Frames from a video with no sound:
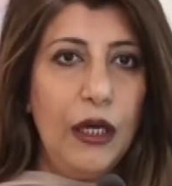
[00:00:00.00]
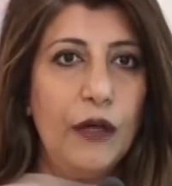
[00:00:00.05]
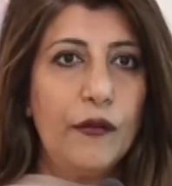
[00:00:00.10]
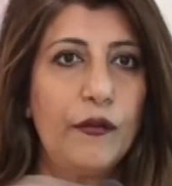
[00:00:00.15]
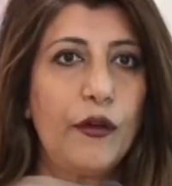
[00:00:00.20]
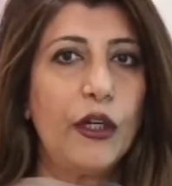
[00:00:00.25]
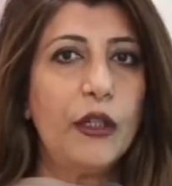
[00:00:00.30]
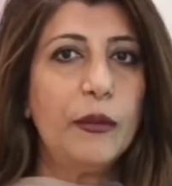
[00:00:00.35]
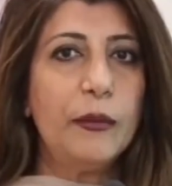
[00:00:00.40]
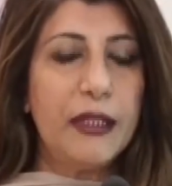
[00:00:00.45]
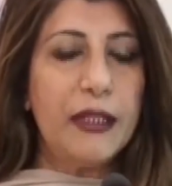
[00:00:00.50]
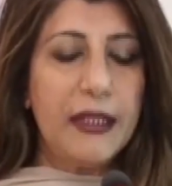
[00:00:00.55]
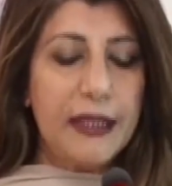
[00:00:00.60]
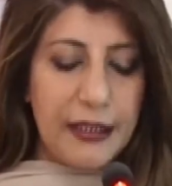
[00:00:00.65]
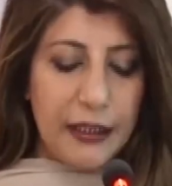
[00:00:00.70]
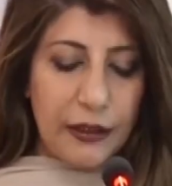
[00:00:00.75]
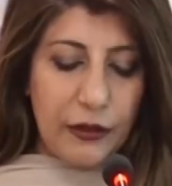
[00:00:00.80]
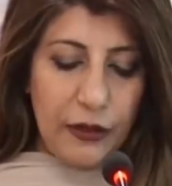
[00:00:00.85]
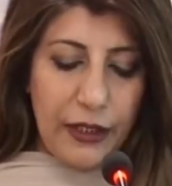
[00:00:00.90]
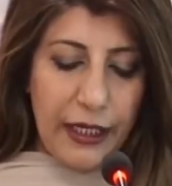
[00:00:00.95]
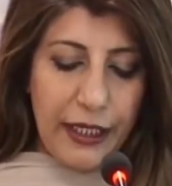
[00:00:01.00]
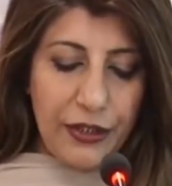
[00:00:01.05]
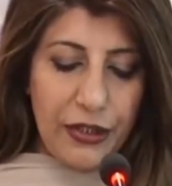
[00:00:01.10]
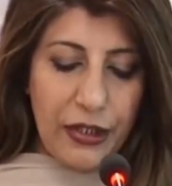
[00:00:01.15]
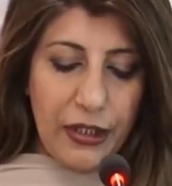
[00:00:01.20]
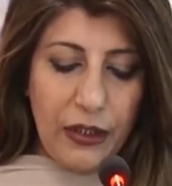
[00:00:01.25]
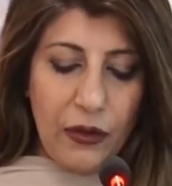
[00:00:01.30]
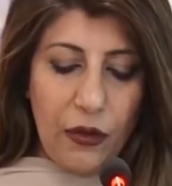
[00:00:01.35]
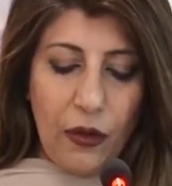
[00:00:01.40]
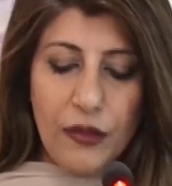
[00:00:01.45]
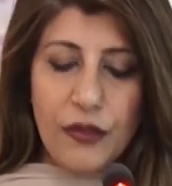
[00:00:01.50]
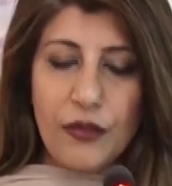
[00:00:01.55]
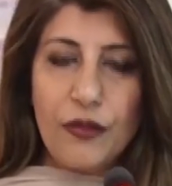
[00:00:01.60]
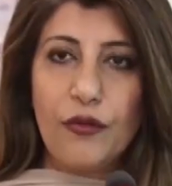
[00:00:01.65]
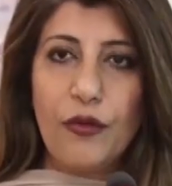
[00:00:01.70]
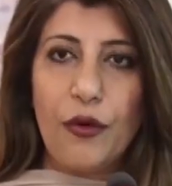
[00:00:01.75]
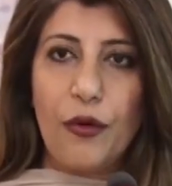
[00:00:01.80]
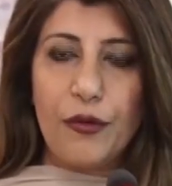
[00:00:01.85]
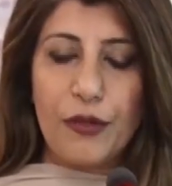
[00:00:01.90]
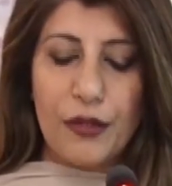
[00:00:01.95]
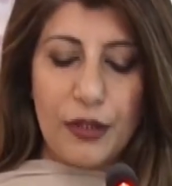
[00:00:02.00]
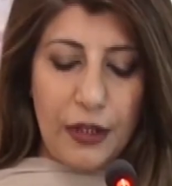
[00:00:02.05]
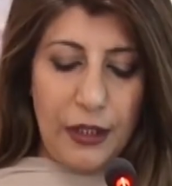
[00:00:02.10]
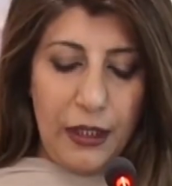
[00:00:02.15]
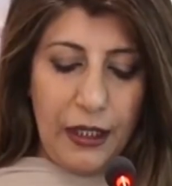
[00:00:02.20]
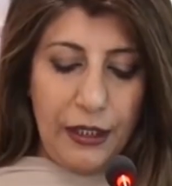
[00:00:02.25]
Foreign Minister Qureshi also wrote